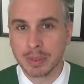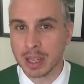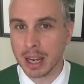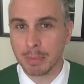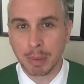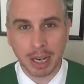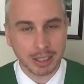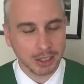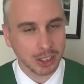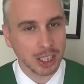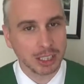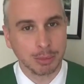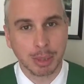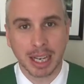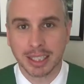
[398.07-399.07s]
Empire
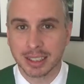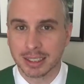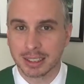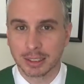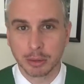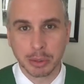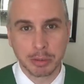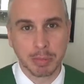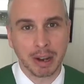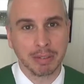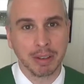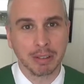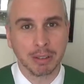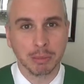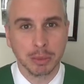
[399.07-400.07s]
Strikes Back is still one of my
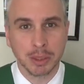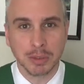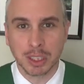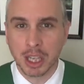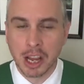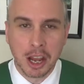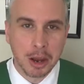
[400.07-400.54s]
favorite movies.